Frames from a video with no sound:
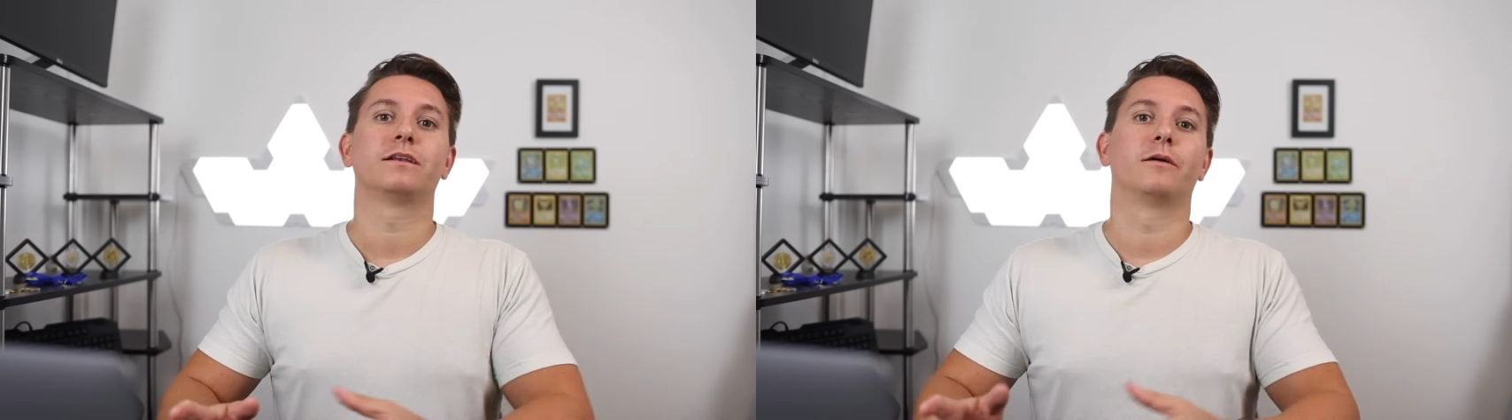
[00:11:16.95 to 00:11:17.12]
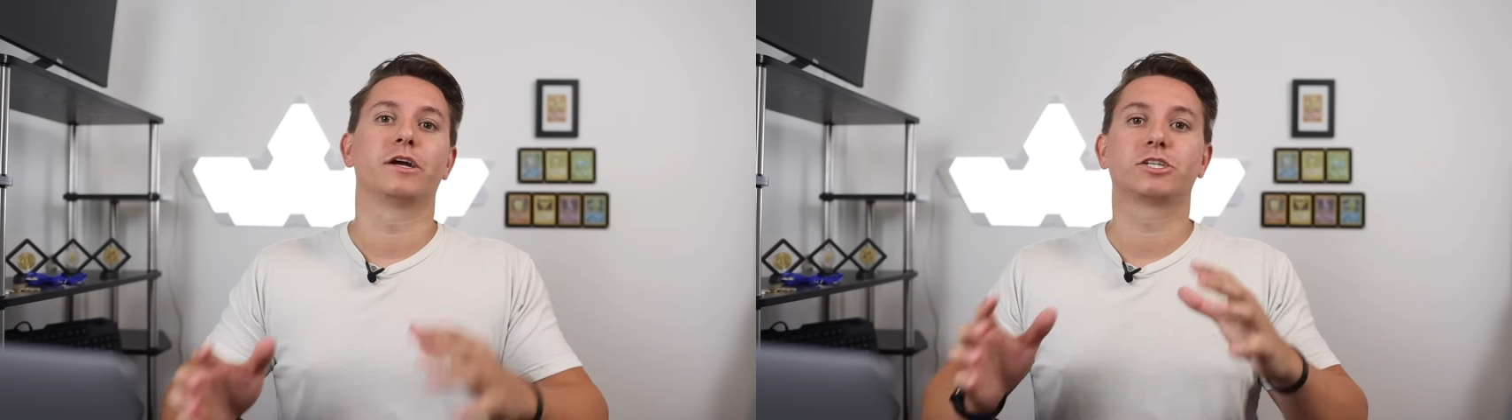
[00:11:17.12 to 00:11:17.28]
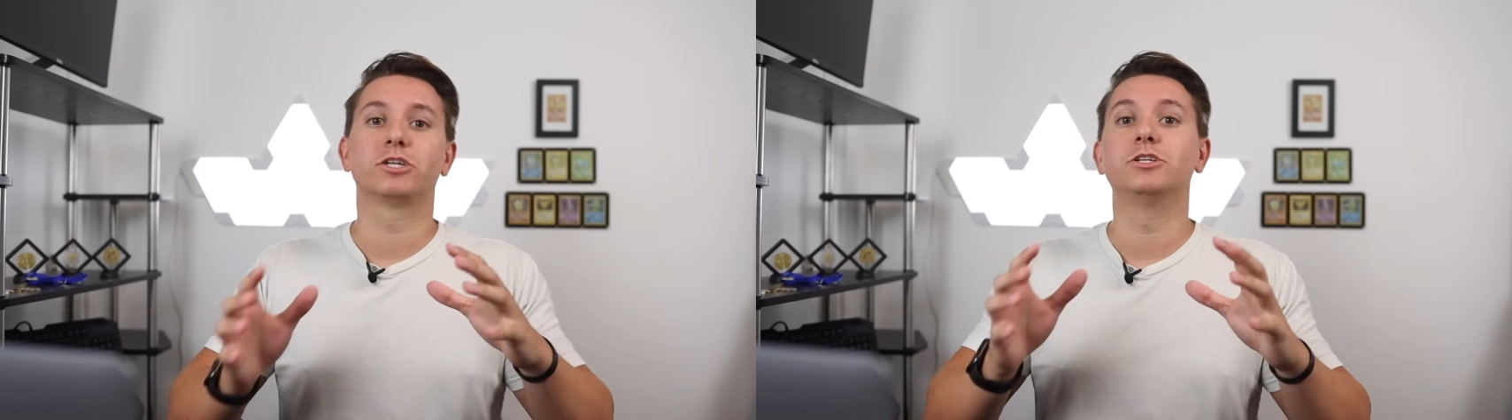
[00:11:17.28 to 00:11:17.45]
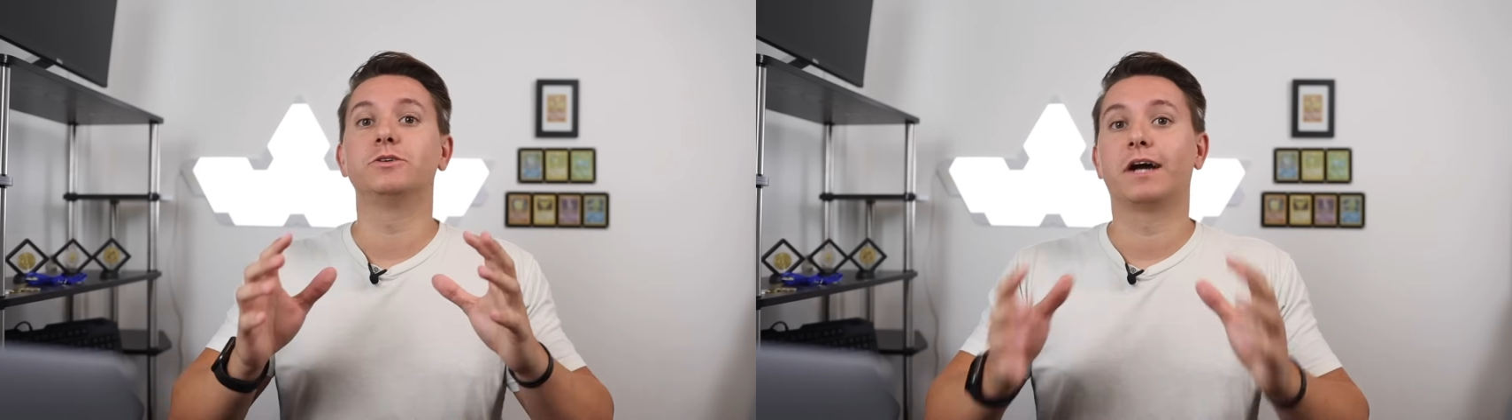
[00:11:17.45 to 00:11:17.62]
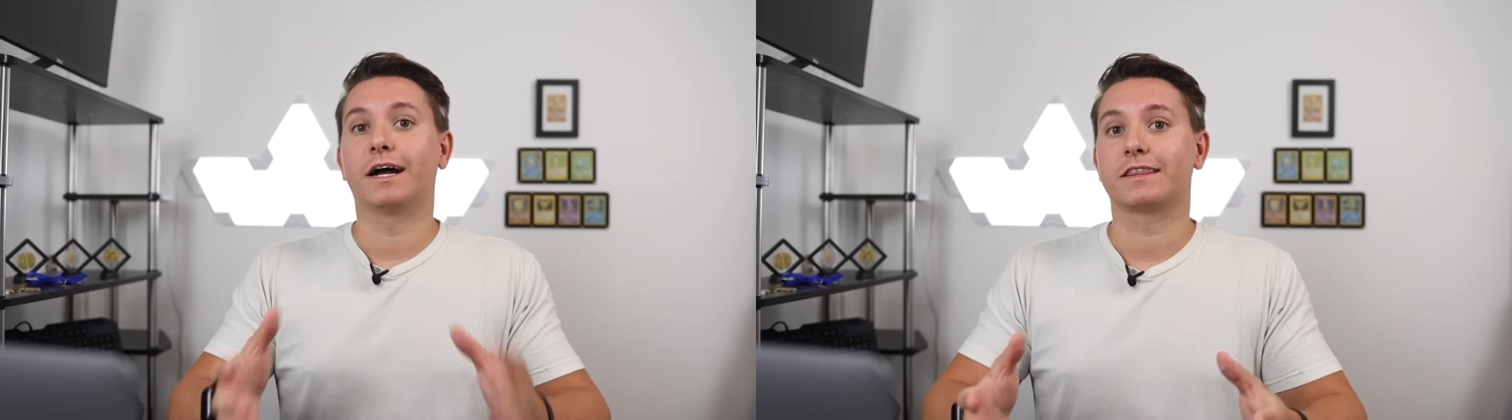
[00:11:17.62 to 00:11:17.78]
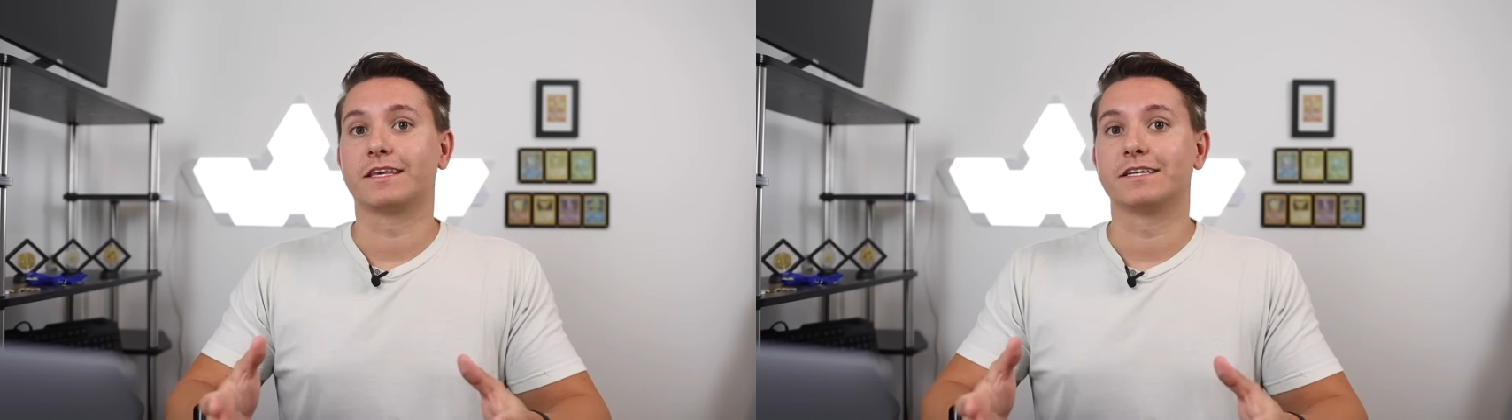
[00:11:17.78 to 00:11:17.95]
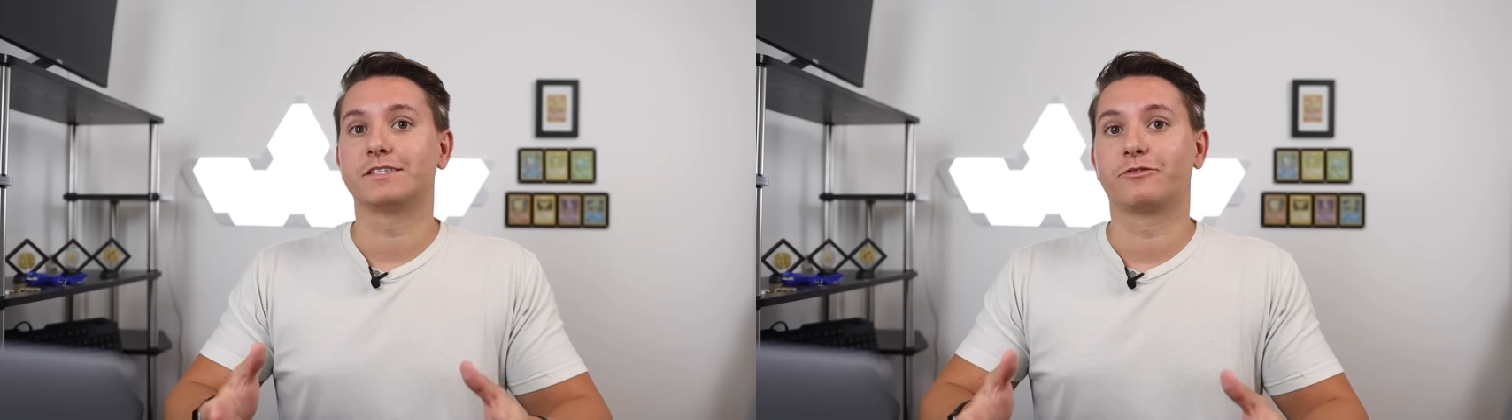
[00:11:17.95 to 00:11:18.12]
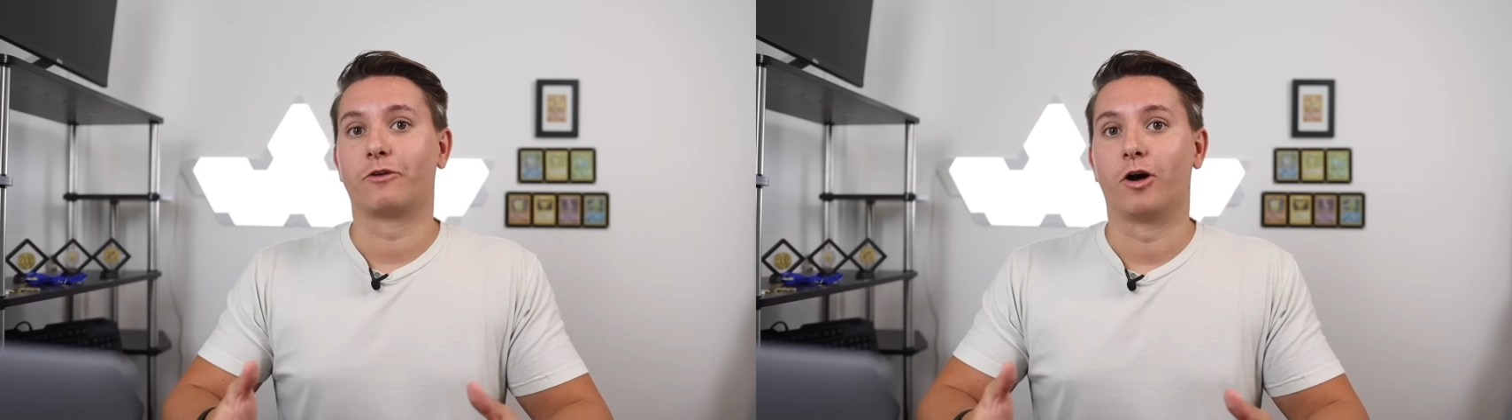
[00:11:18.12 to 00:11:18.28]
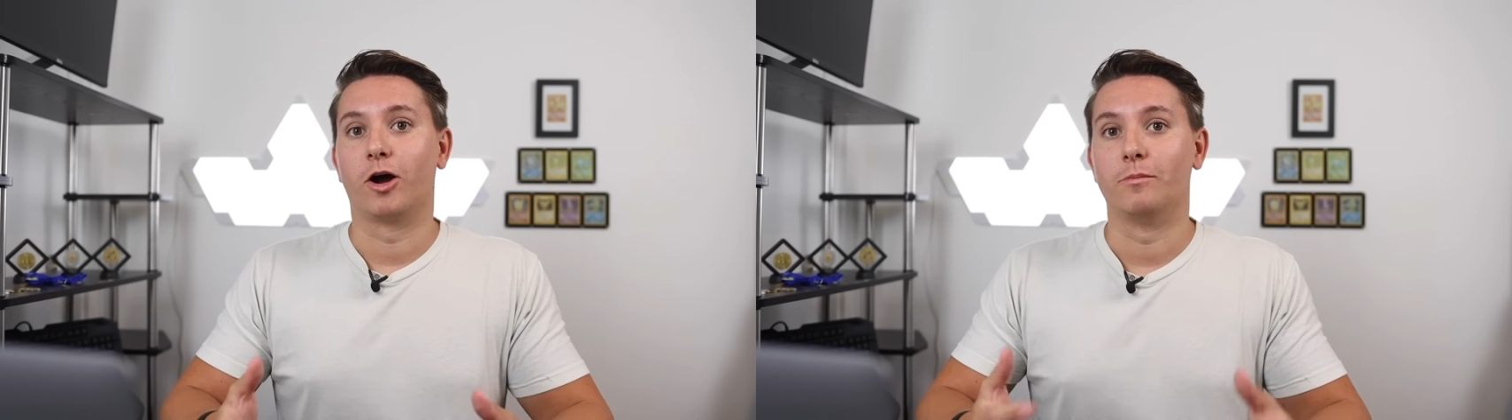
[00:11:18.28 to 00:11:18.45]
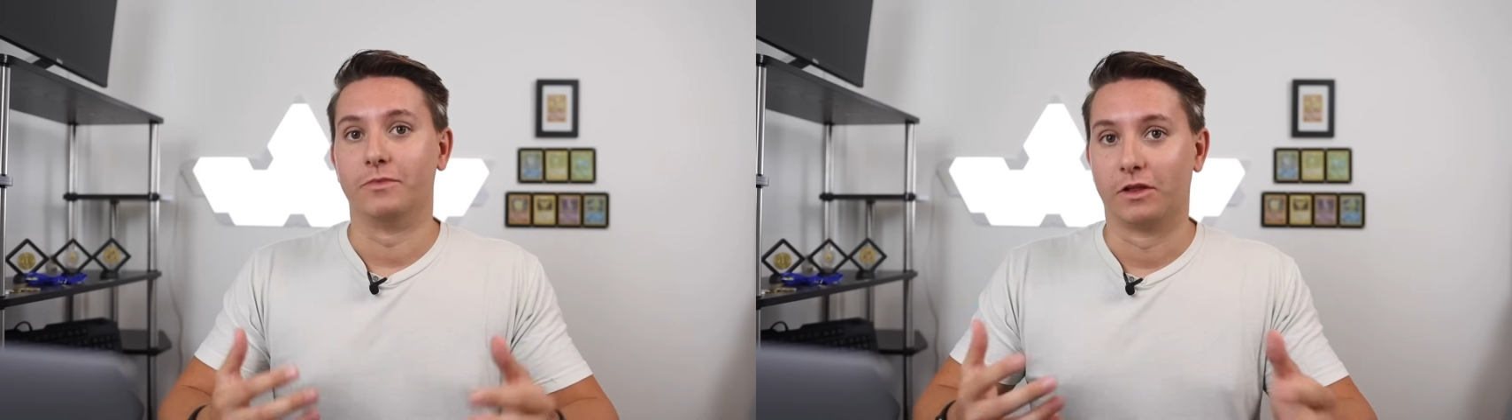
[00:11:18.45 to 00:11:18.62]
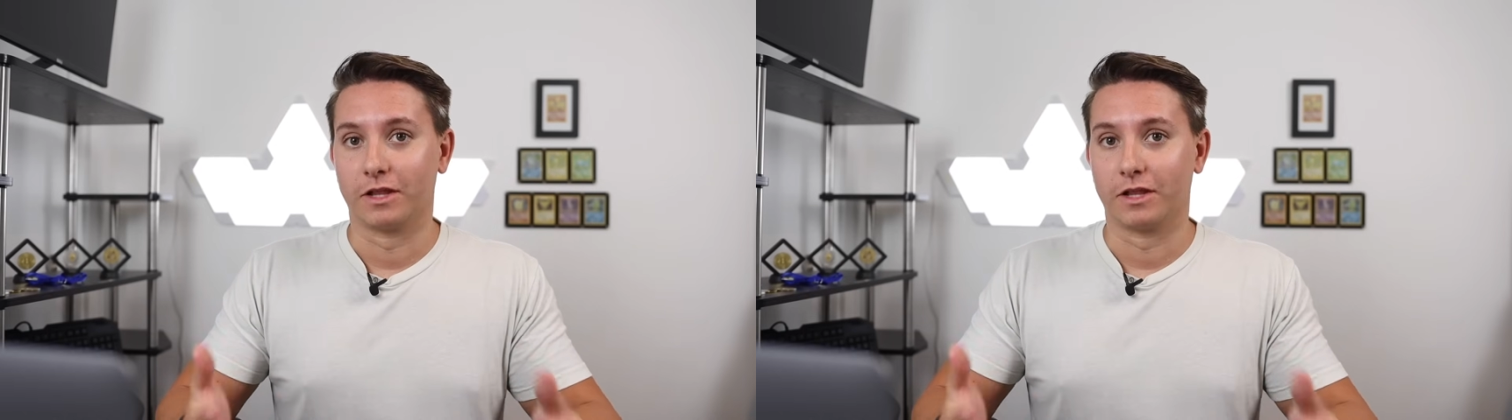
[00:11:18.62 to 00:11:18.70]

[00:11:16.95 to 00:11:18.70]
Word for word: Now make sure you got this from